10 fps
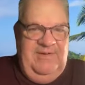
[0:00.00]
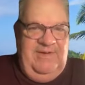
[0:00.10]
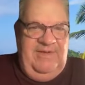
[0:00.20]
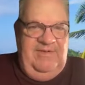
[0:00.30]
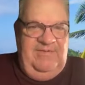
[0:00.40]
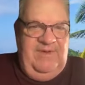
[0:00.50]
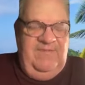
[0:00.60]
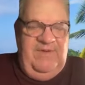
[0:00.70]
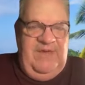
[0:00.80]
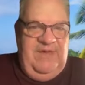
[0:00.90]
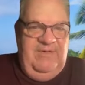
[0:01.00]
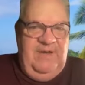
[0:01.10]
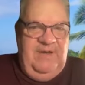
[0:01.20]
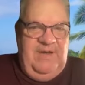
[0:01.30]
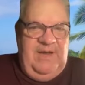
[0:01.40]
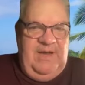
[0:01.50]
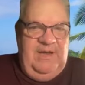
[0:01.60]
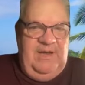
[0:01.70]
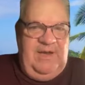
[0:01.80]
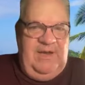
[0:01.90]
He's unfair.
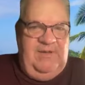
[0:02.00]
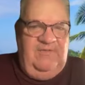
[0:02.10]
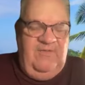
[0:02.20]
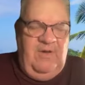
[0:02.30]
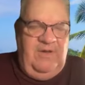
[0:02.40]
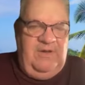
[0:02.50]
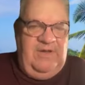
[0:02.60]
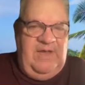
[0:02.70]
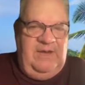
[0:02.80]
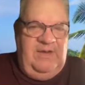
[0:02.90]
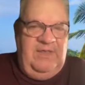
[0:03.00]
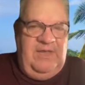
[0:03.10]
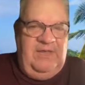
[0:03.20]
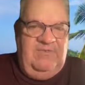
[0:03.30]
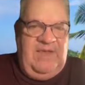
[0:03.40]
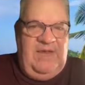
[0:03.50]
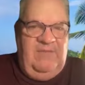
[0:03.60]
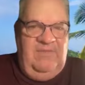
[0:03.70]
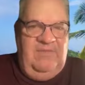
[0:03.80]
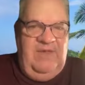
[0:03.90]
And it's not that you think
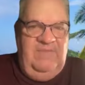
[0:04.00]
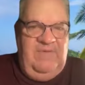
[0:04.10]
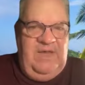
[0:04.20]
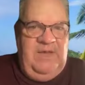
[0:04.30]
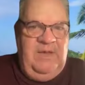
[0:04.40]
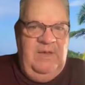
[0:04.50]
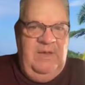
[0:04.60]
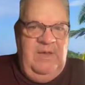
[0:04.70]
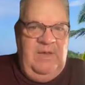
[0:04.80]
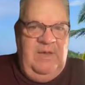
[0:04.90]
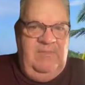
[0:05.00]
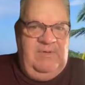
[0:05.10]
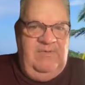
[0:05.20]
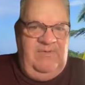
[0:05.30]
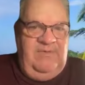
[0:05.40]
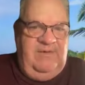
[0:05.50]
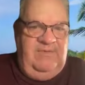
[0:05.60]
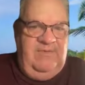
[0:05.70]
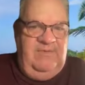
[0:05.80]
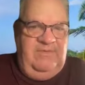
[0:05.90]
Satan was unfair, because he's
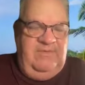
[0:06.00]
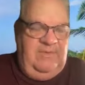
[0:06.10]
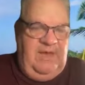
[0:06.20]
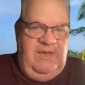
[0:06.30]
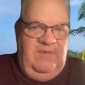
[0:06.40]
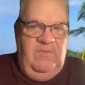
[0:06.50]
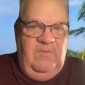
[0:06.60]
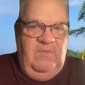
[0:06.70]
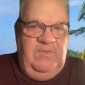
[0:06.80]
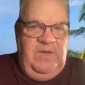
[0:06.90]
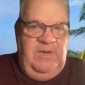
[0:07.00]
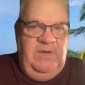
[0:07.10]
just evil, but